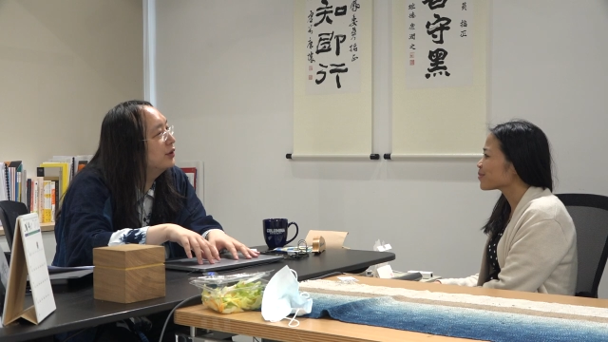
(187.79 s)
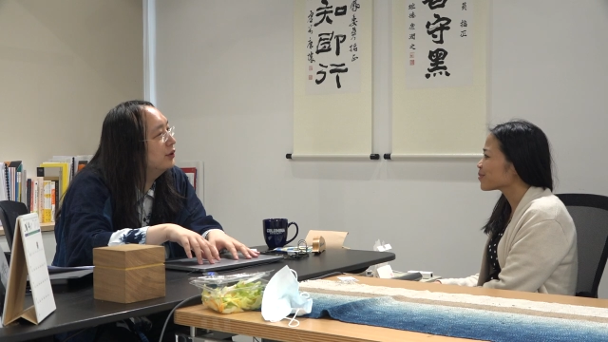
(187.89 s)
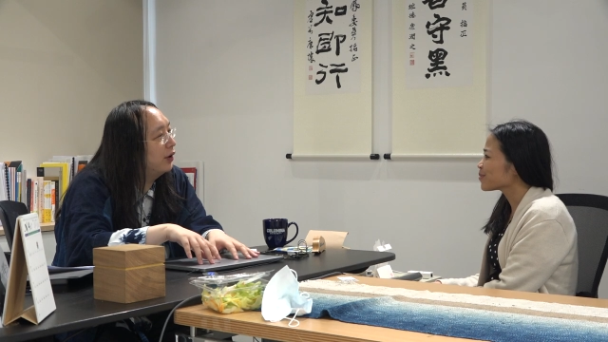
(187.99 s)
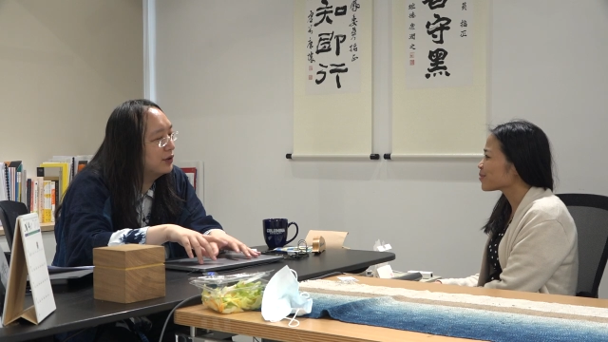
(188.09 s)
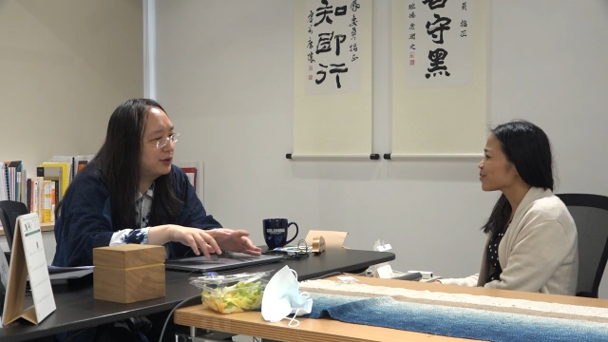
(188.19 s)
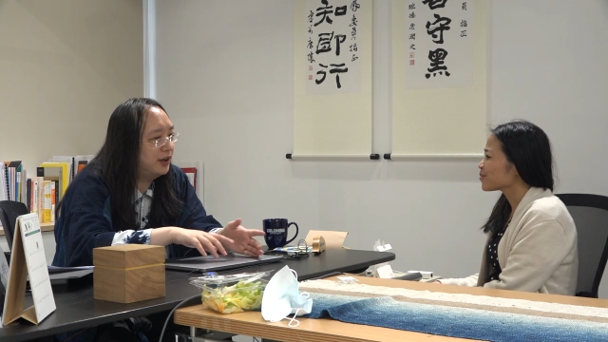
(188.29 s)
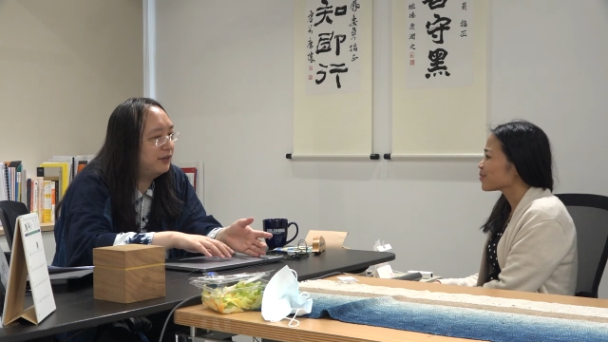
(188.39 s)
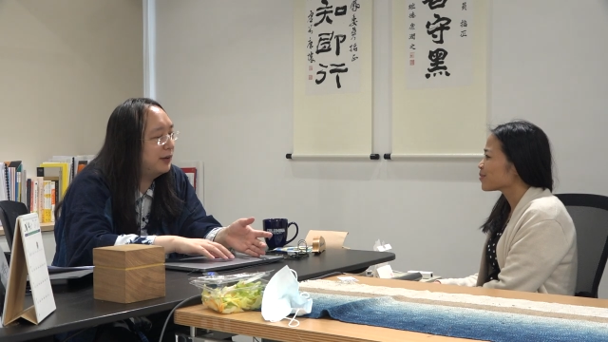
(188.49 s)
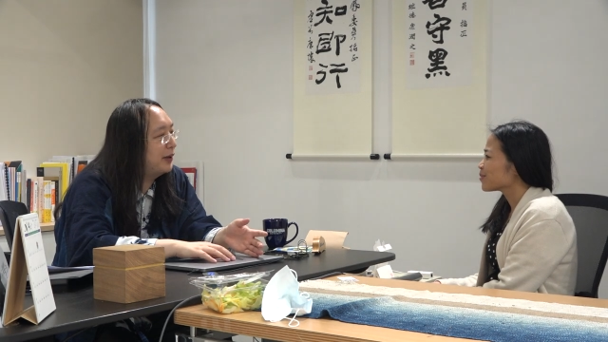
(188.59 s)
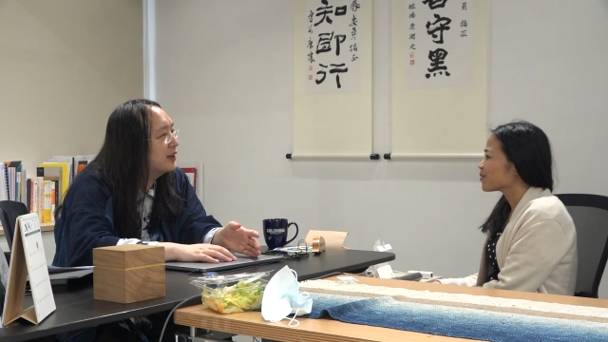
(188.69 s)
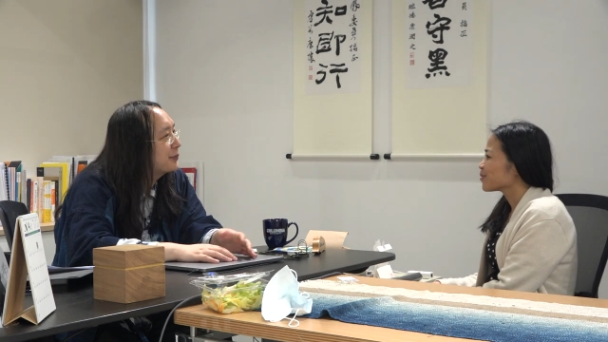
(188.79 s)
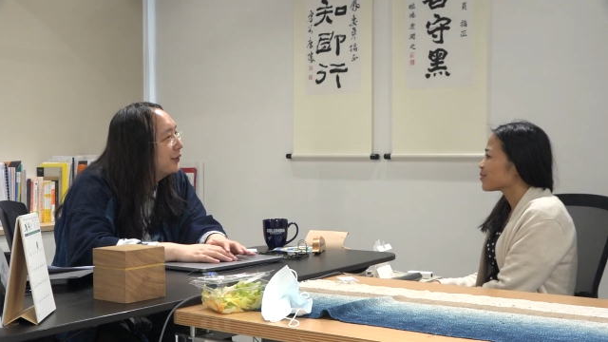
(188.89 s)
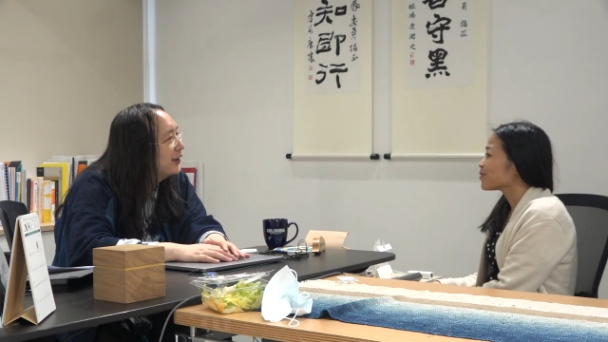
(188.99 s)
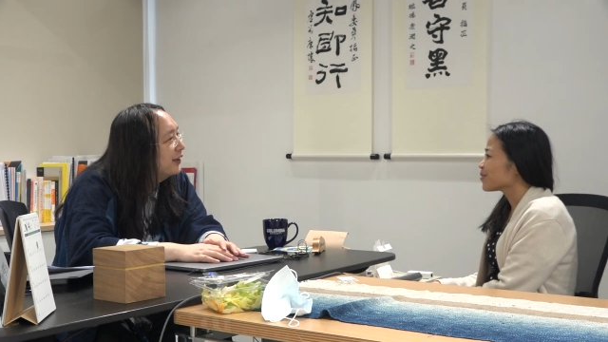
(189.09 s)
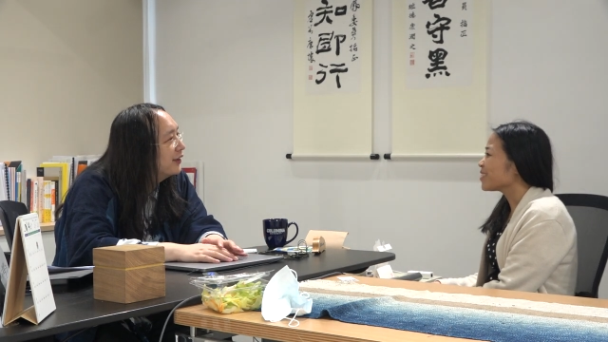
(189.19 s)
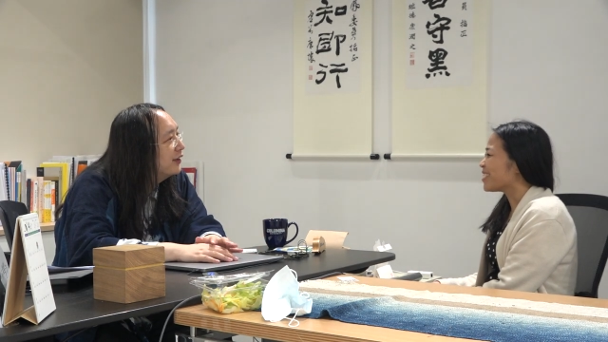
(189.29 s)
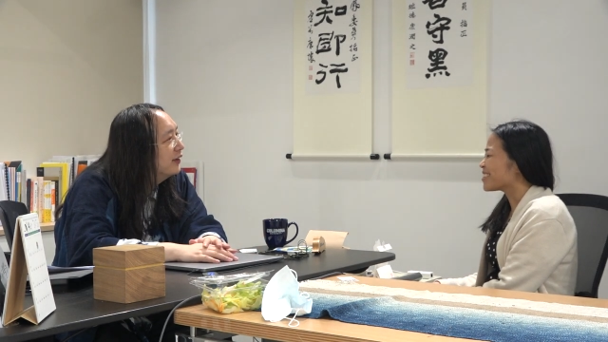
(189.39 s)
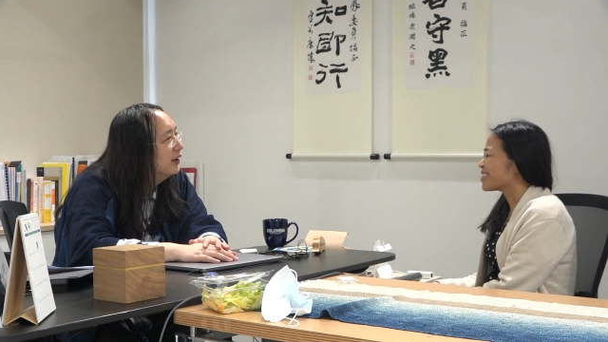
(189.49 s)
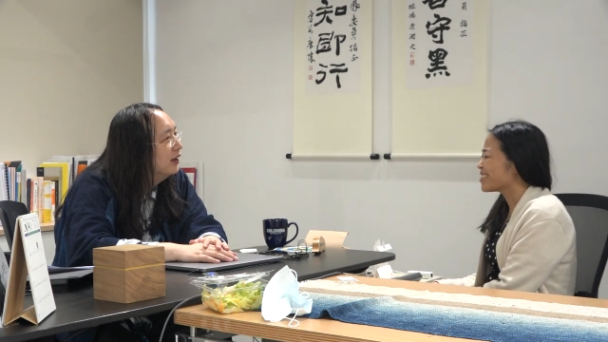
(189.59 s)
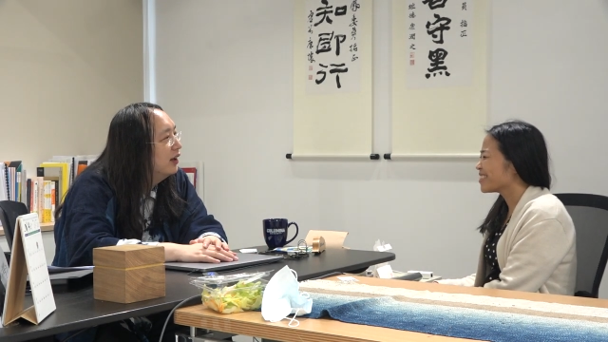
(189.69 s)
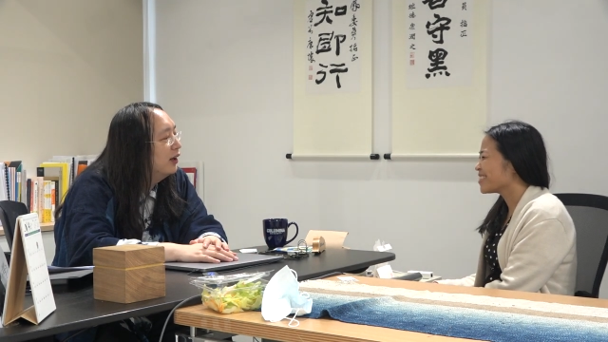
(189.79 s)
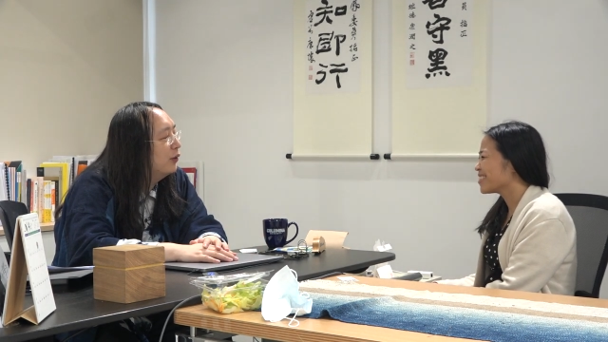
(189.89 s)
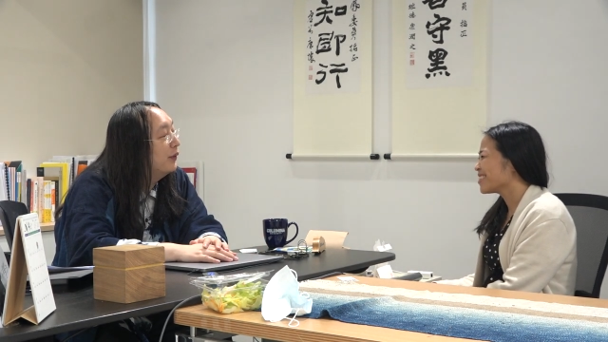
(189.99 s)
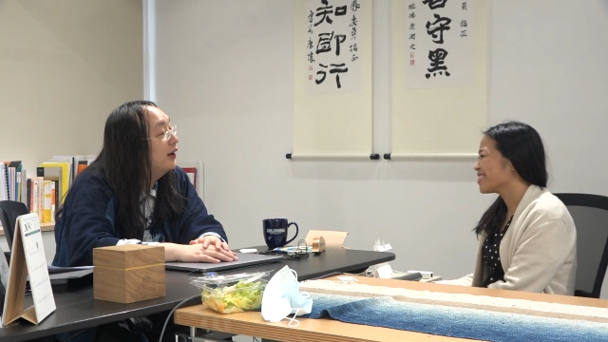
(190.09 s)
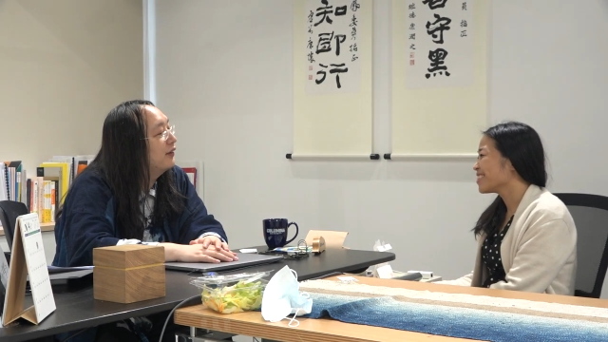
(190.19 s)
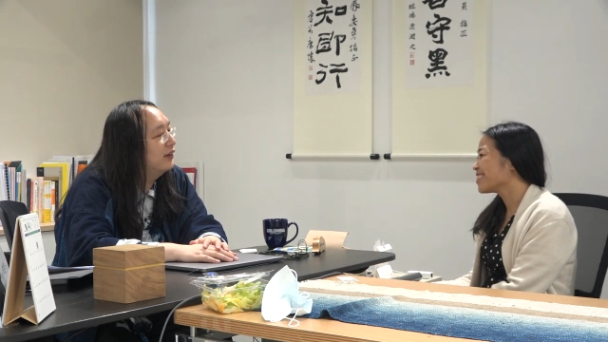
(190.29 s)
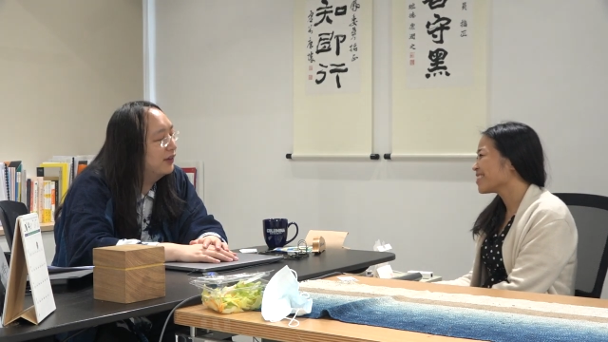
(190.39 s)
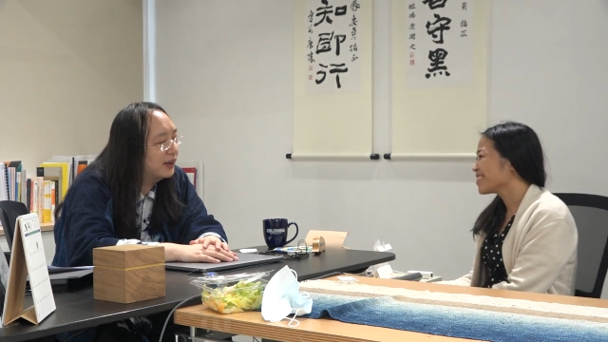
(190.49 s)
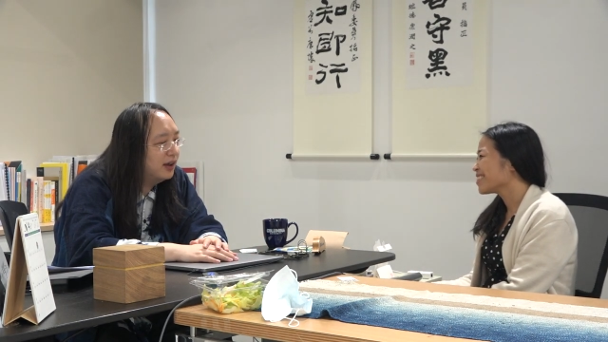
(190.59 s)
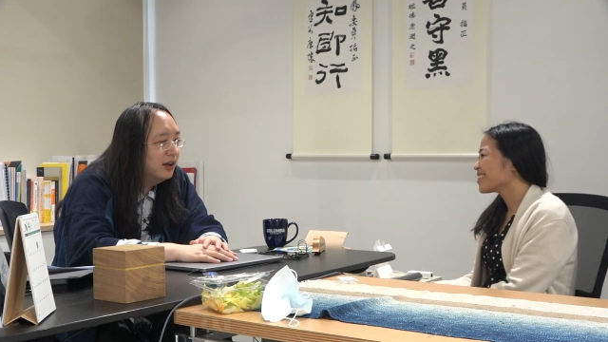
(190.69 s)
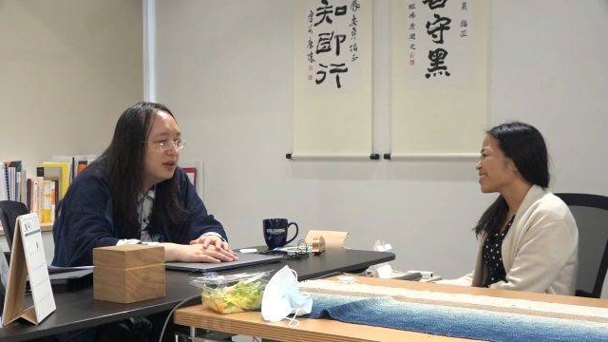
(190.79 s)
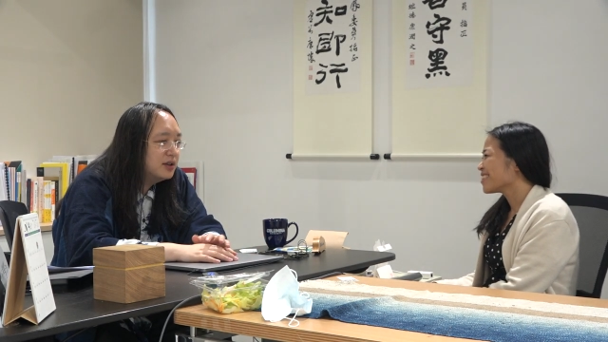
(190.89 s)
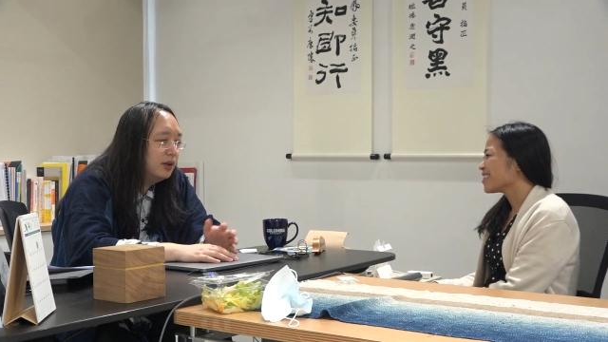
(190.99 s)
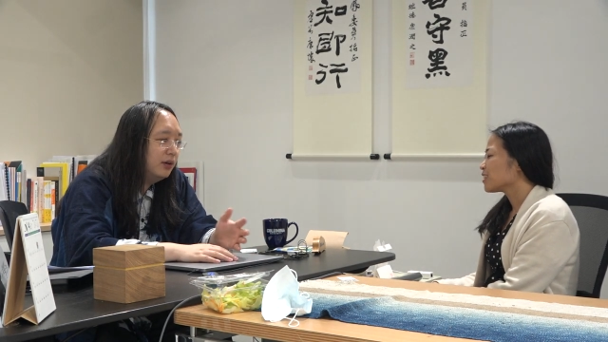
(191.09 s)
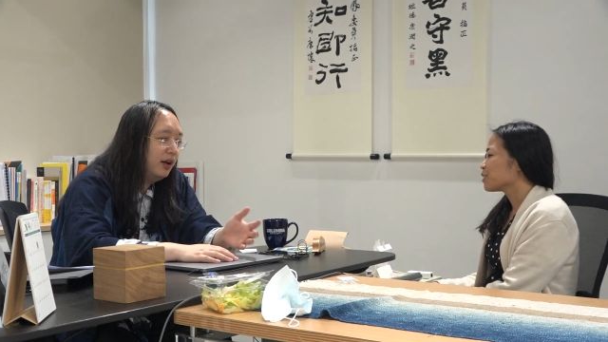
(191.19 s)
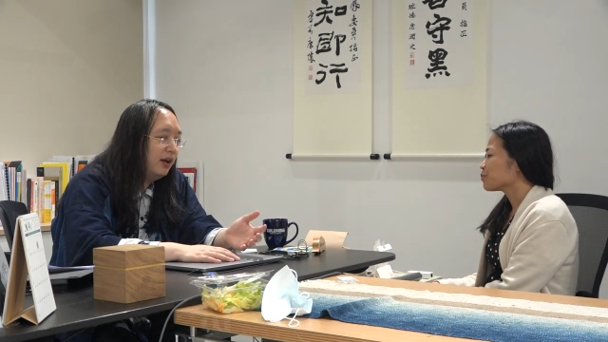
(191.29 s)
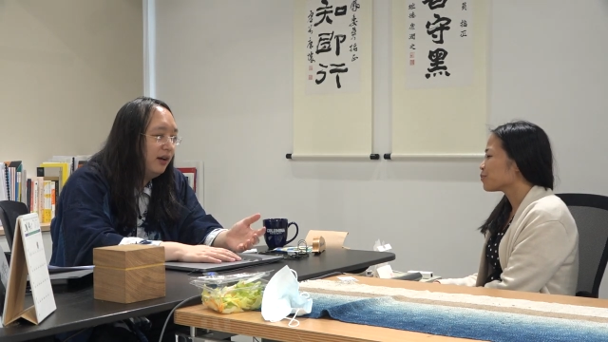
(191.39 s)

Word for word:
Speaker 1: So you also have a passport here. Yes. Oh wow. Okay. So, uh,